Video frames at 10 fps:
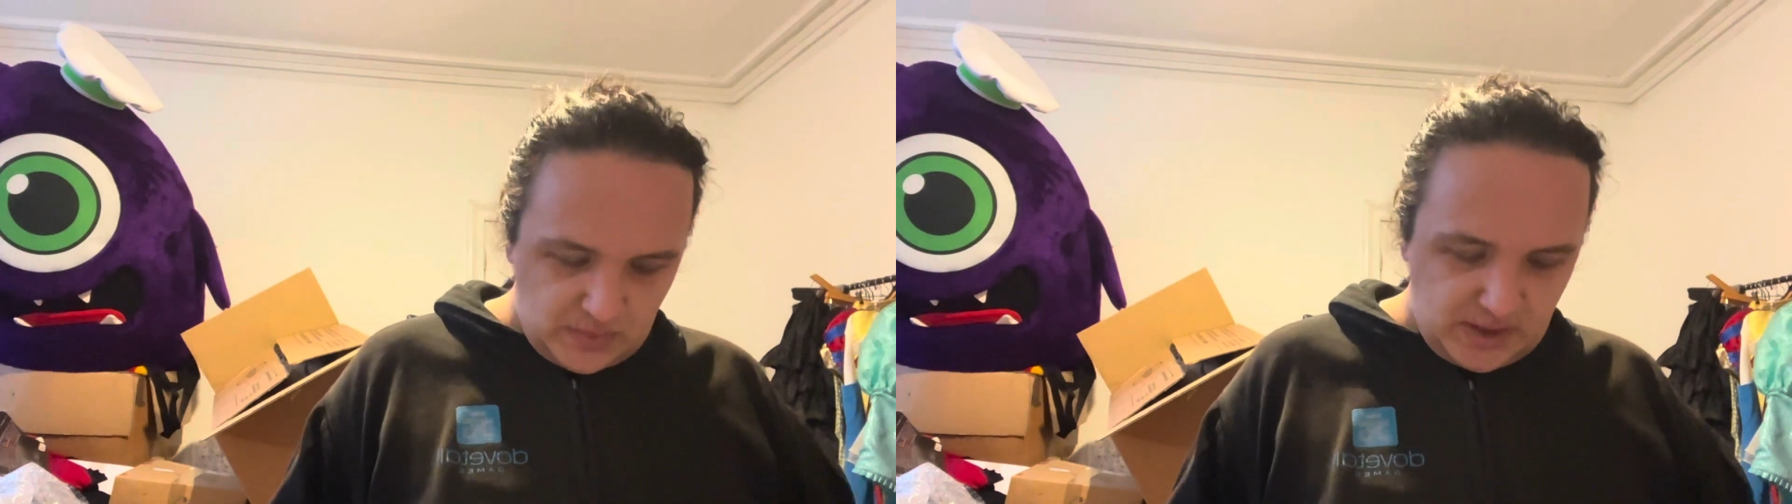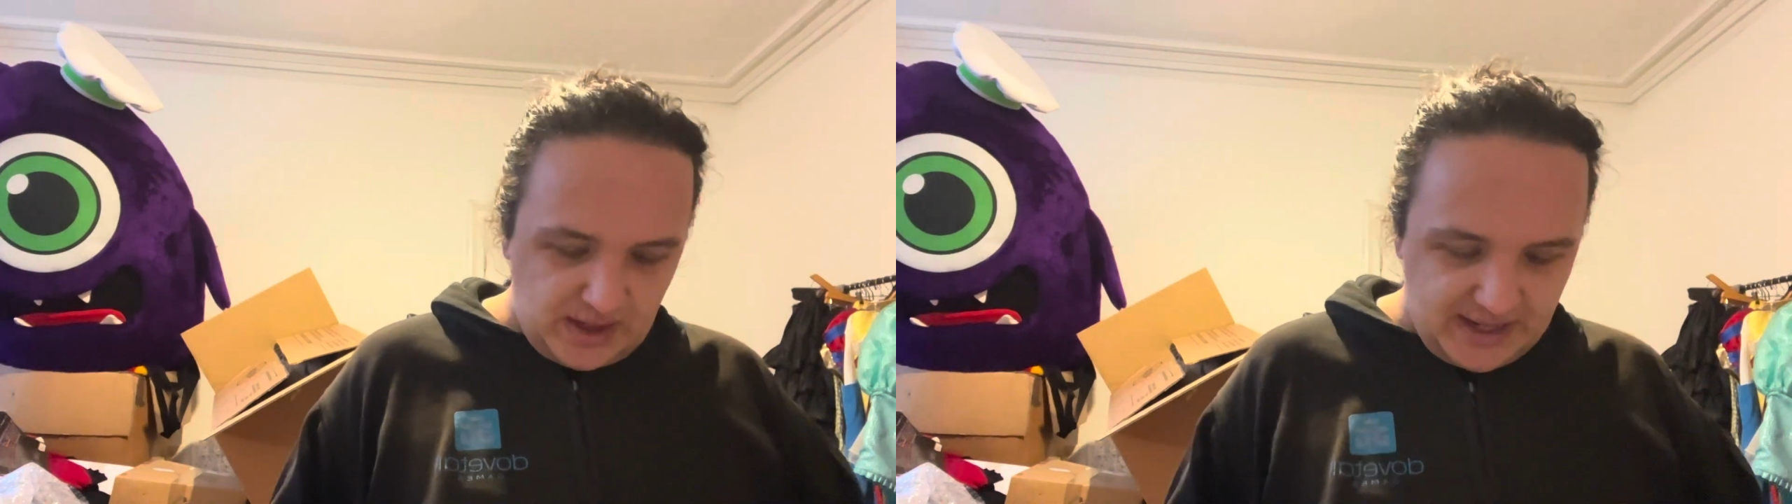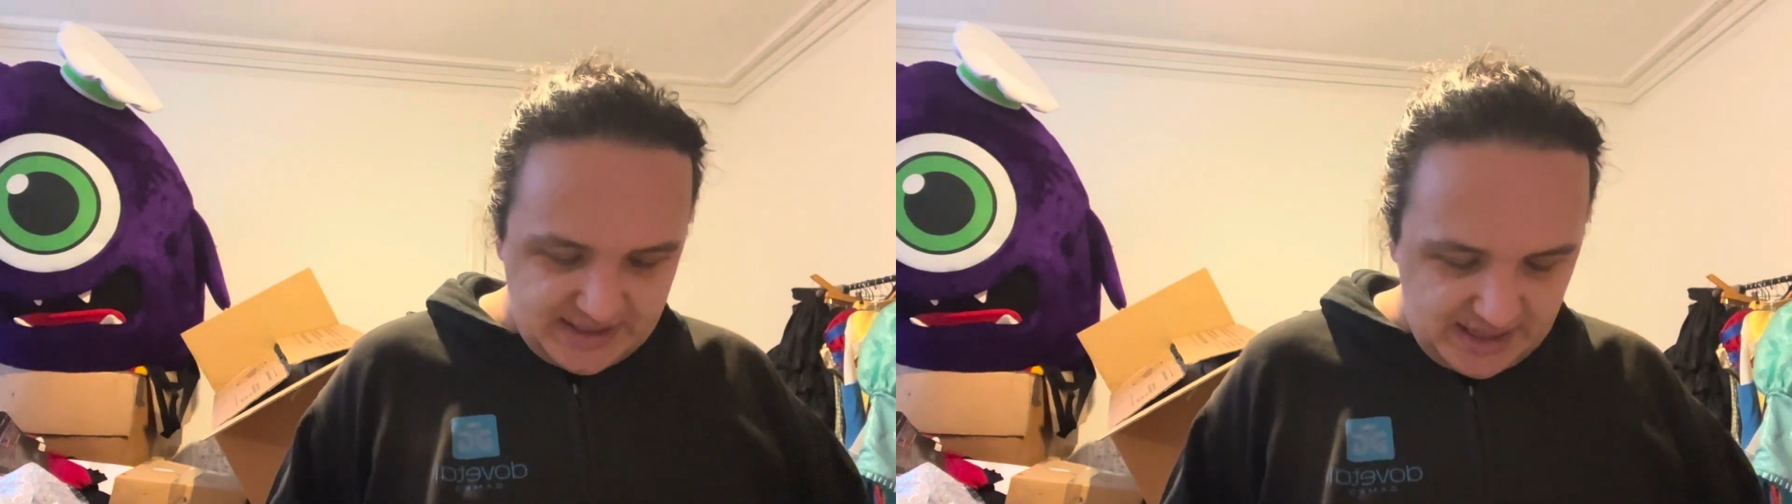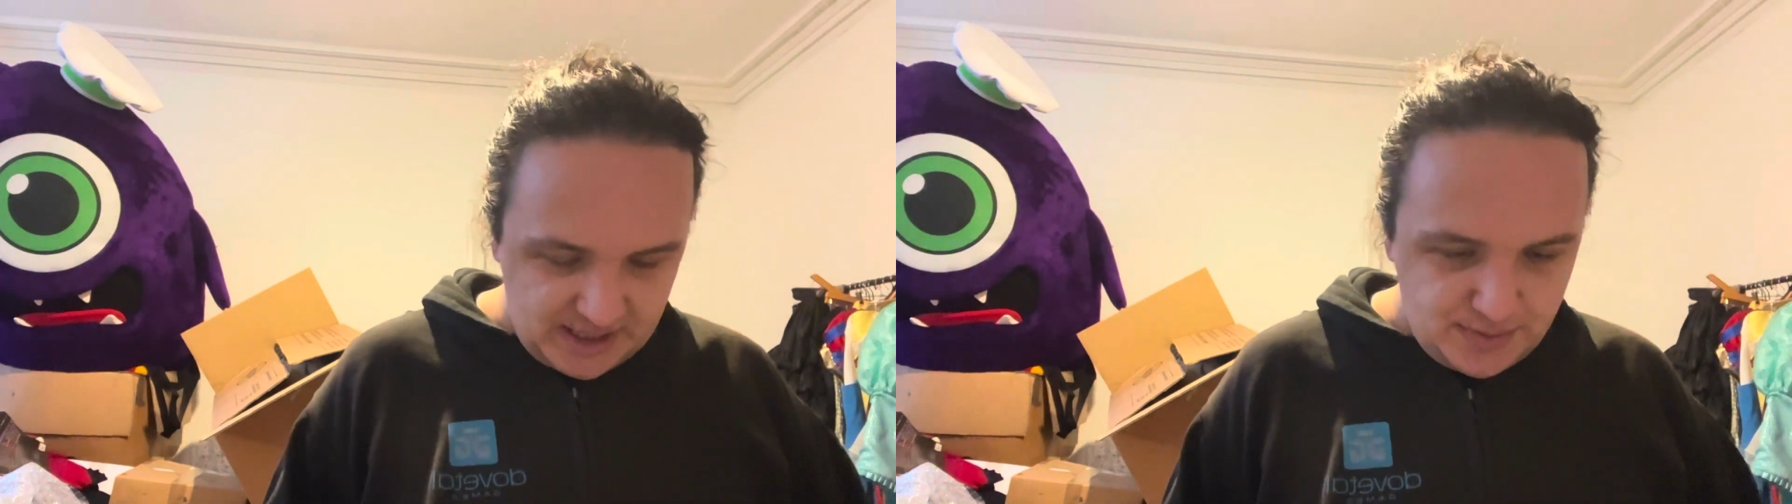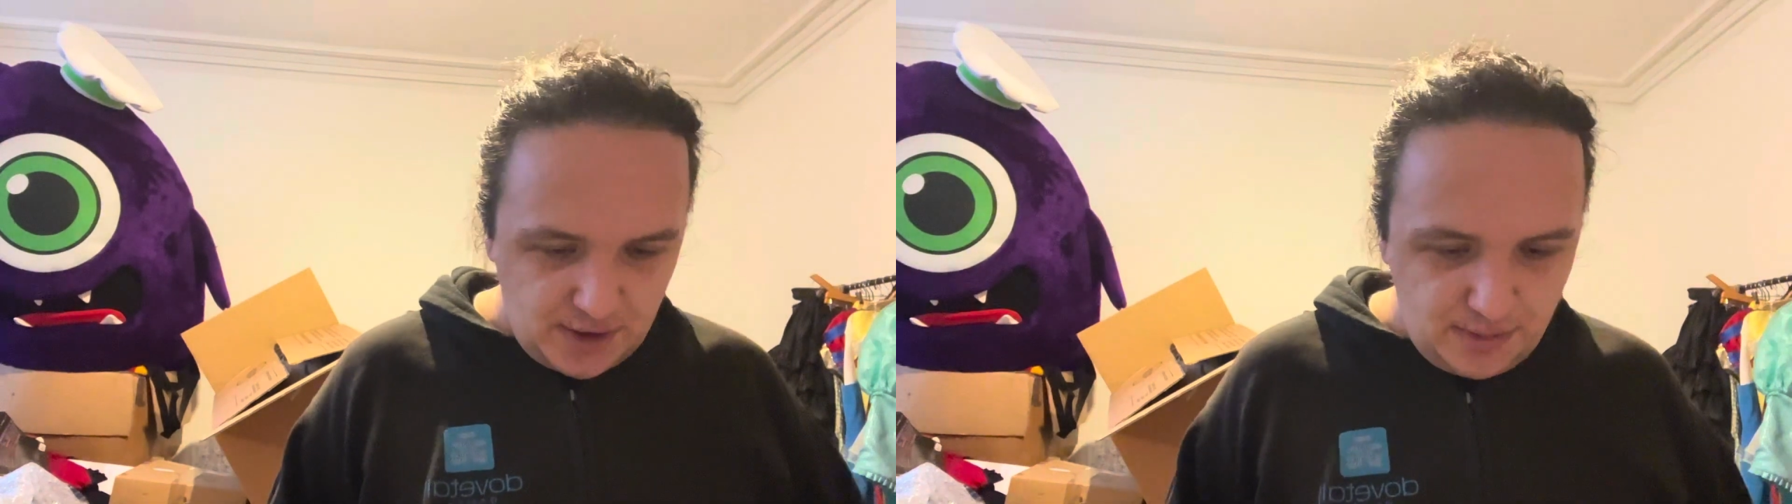Yes, it
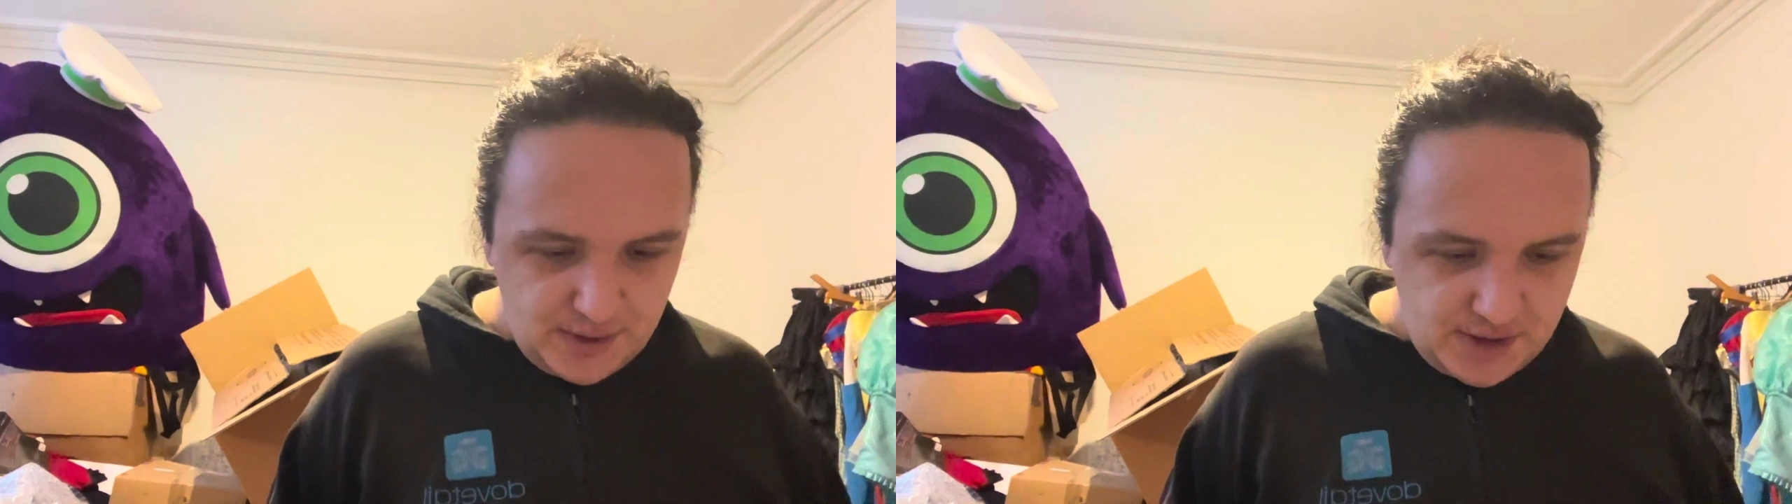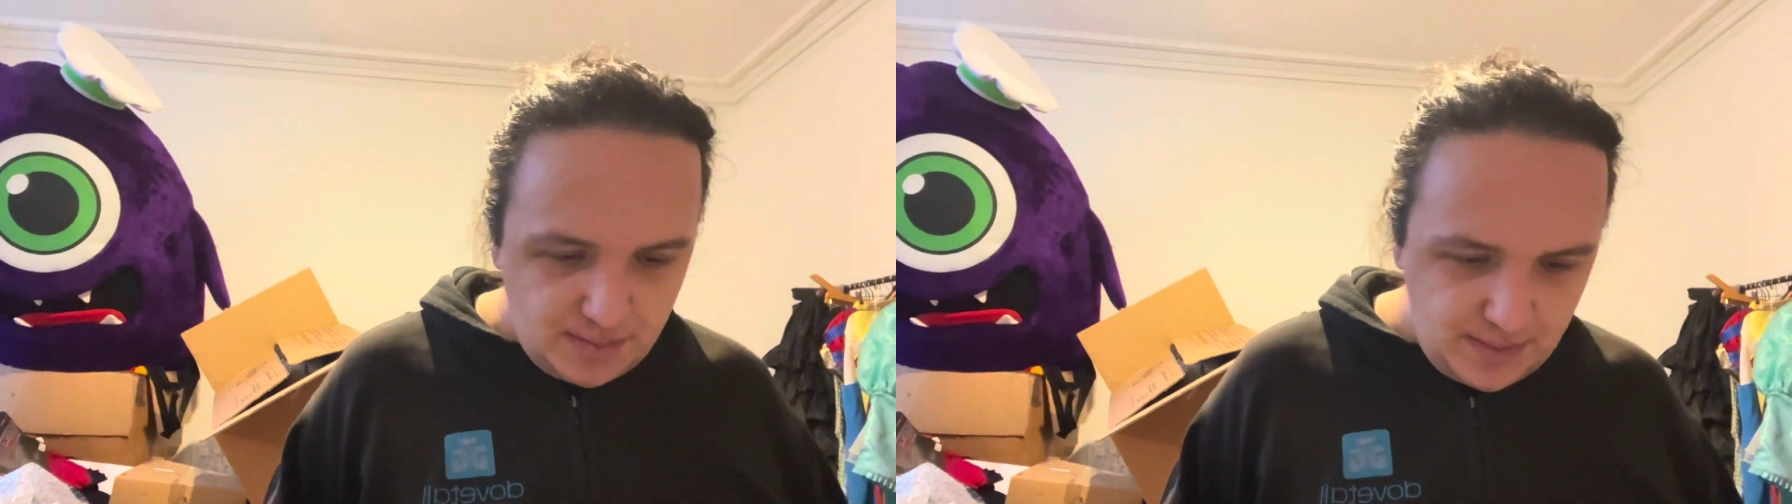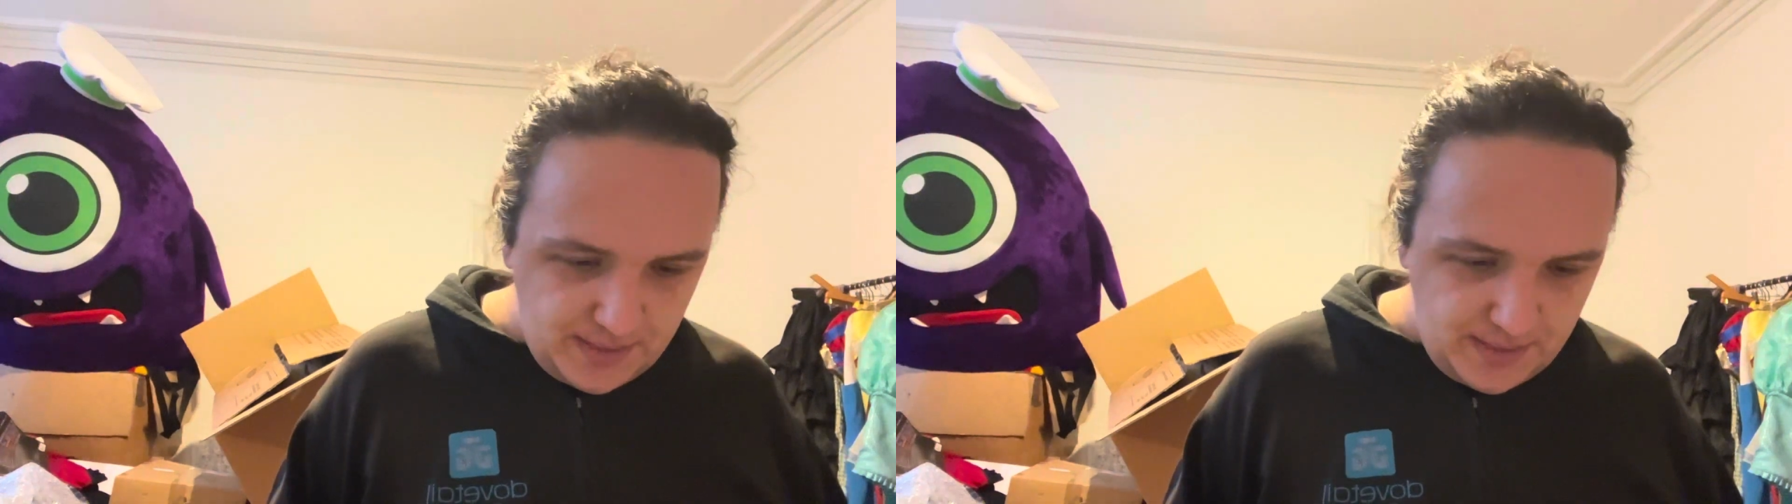has been opened up,